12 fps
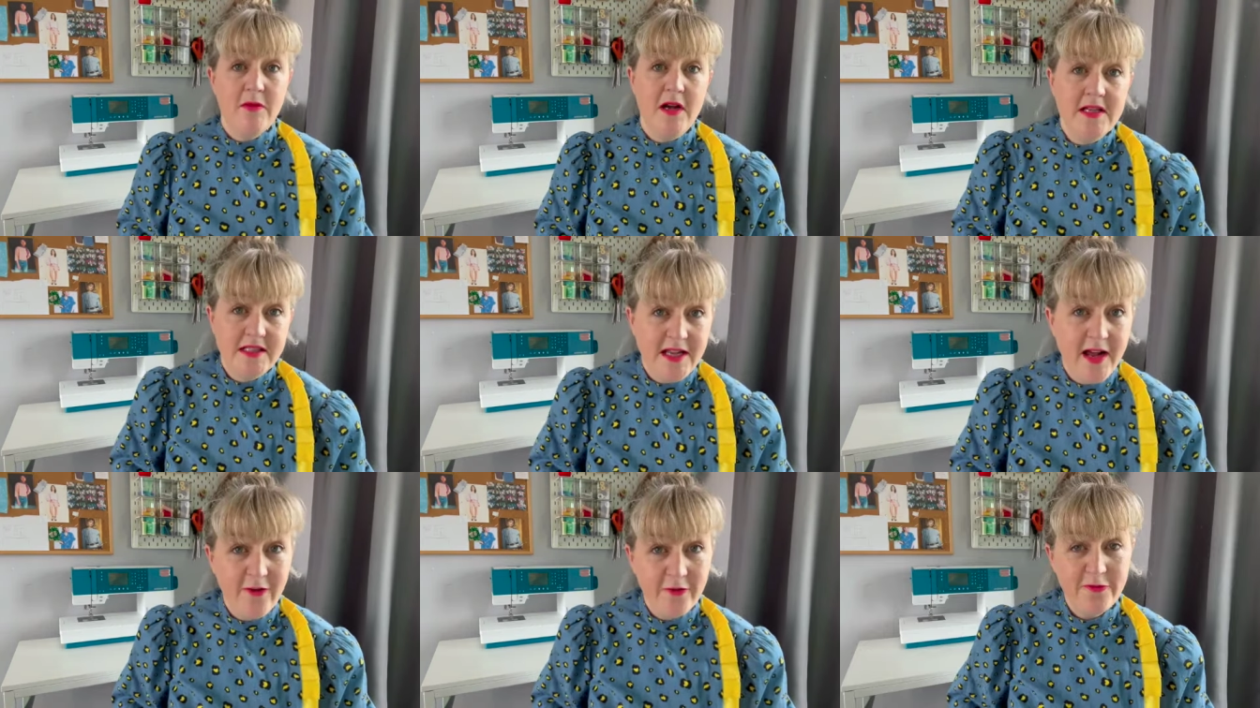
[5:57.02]

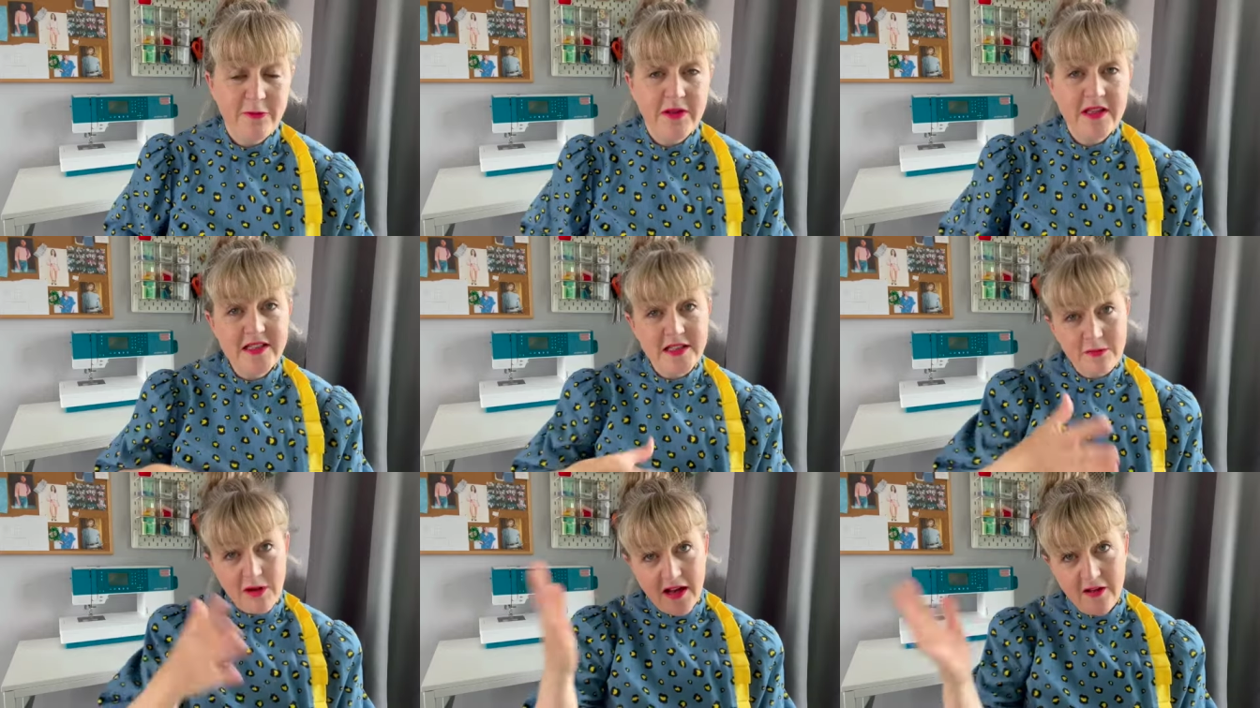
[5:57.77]
myself, but these
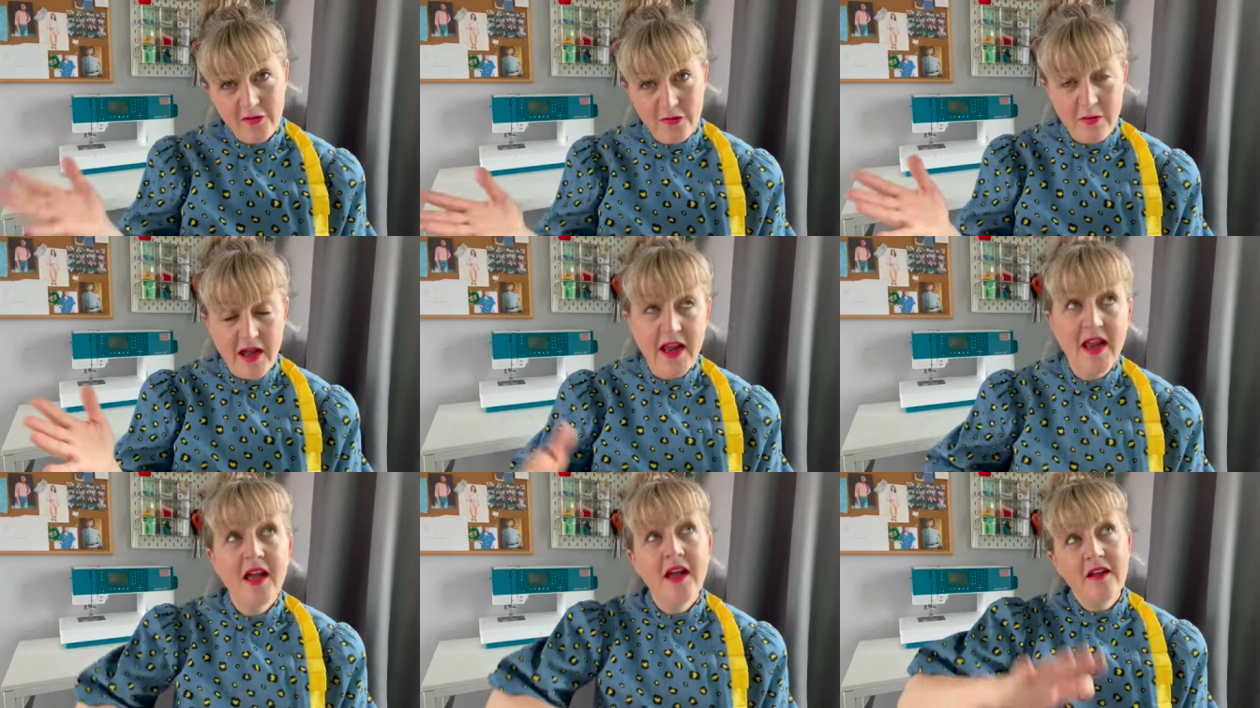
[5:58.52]
are the plans for
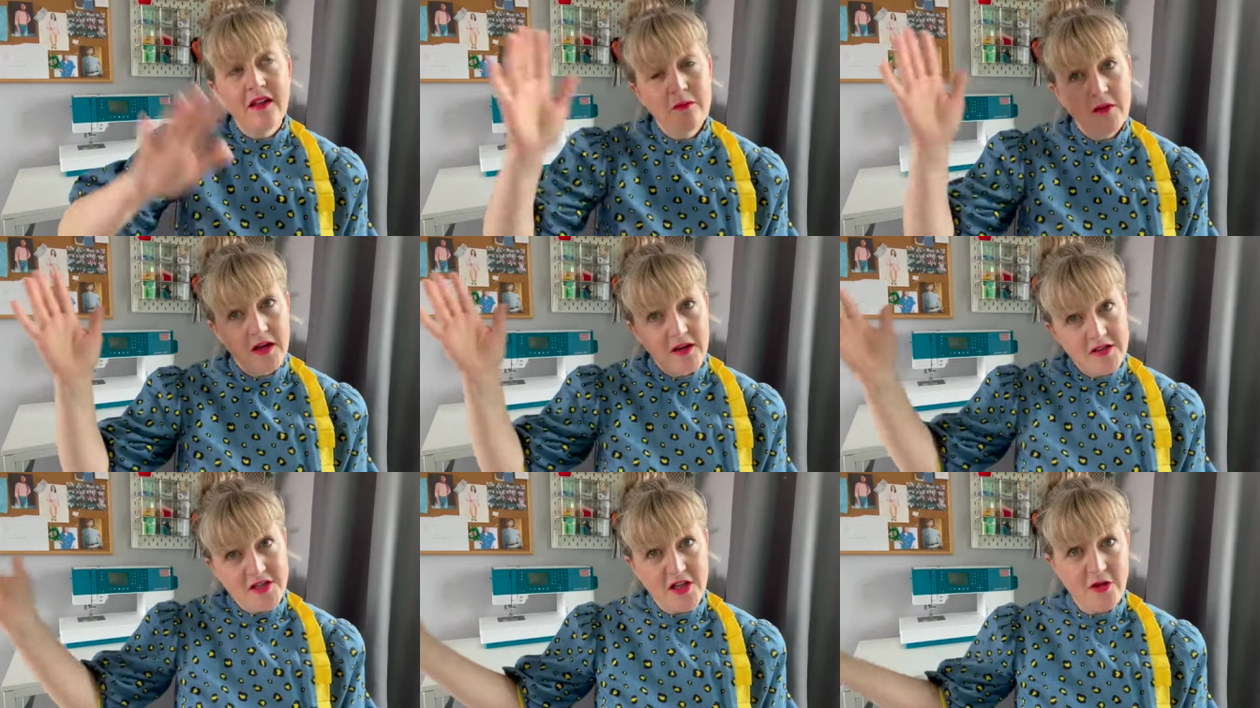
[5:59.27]
May that might
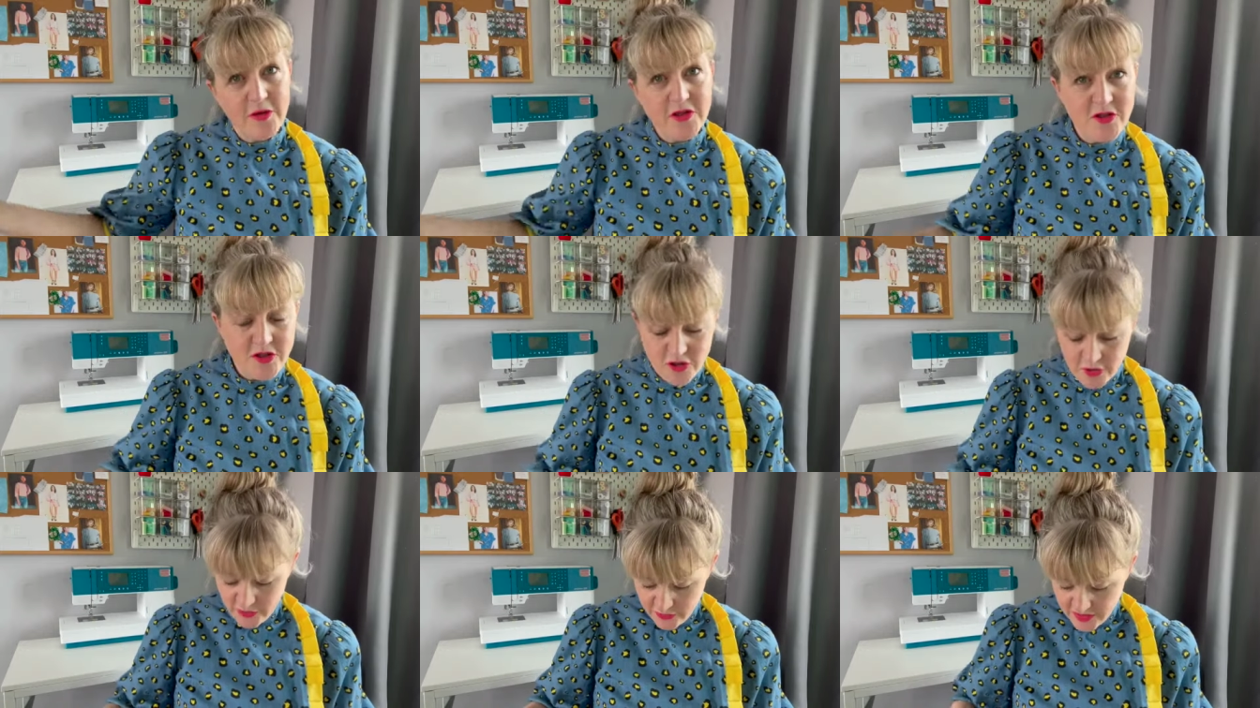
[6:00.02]
continue into
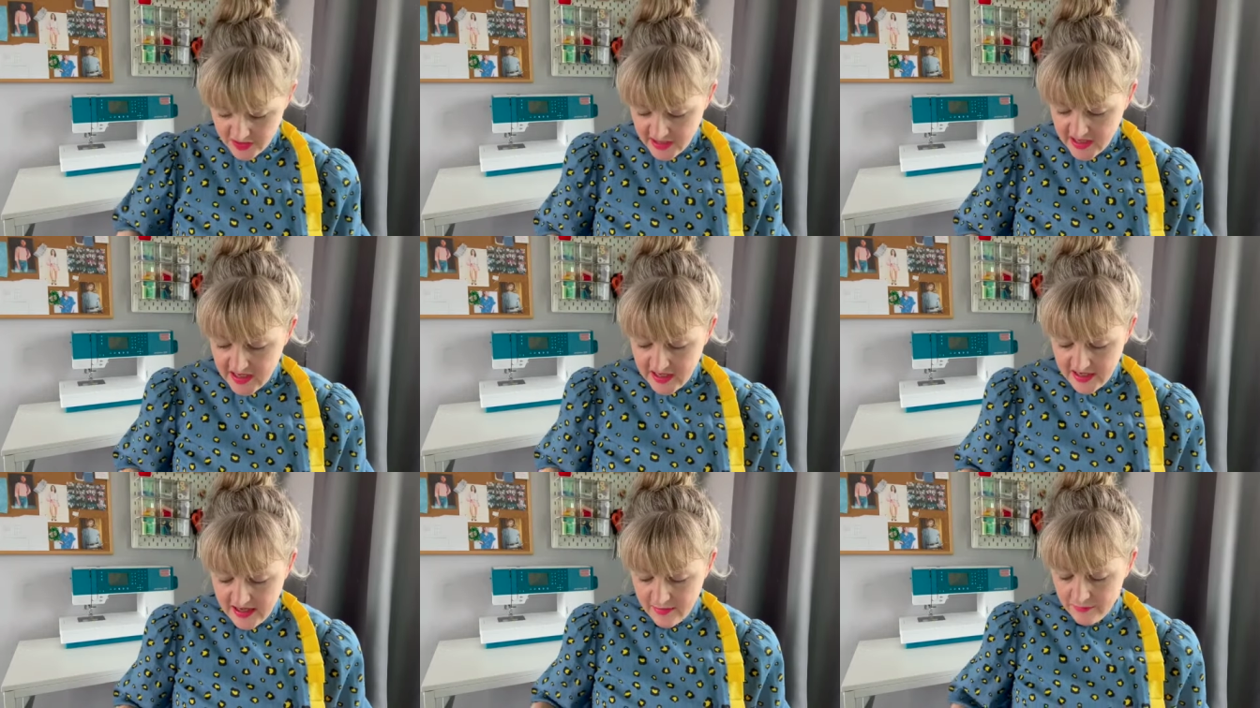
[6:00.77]
June.
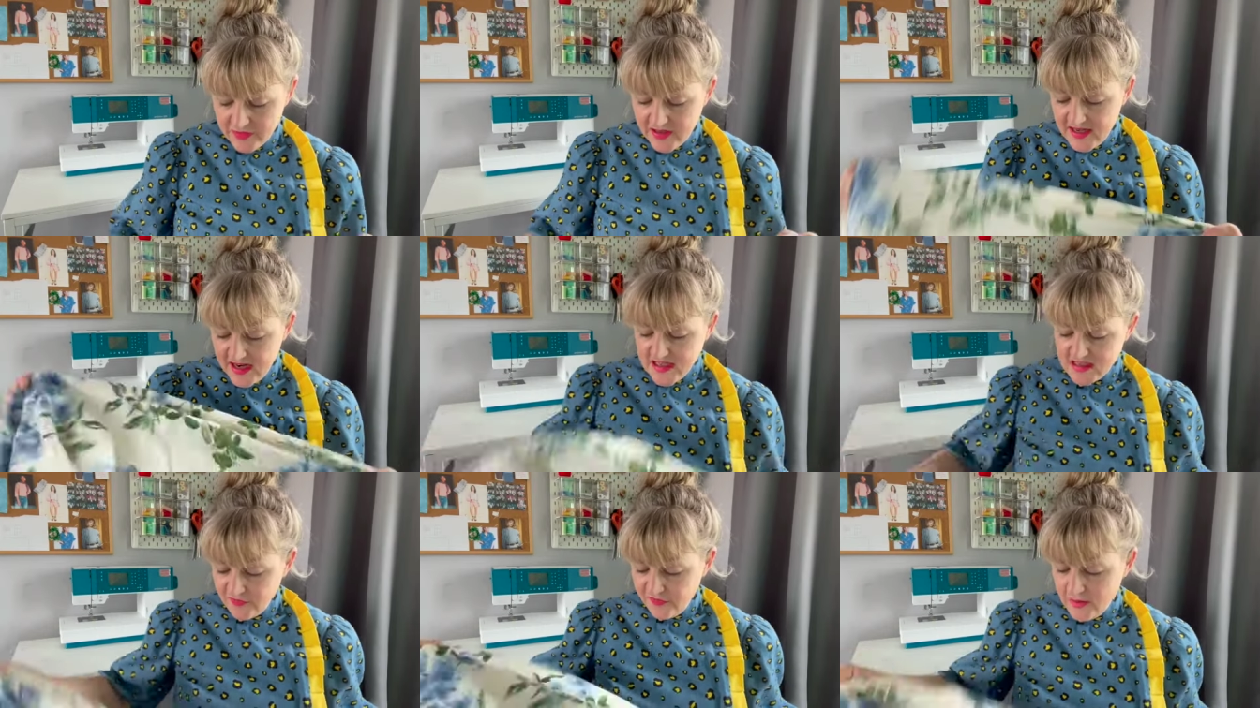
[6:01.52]
Uh, the
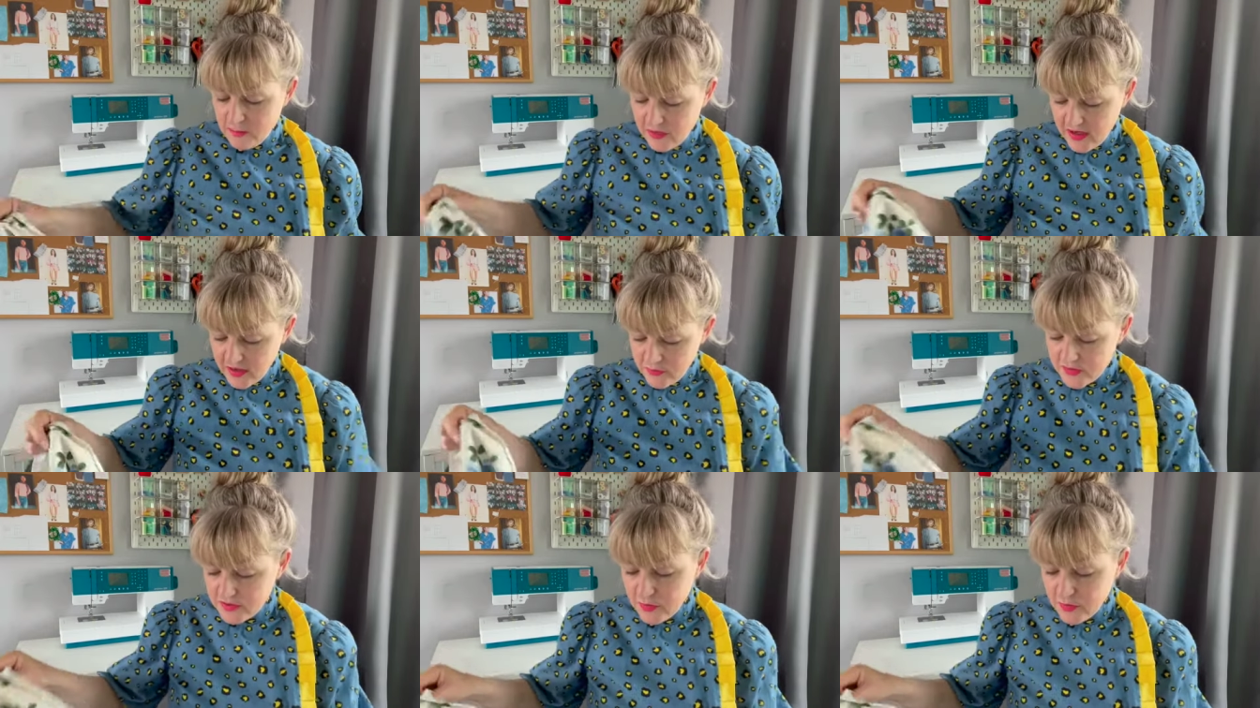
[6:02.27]
next fabric was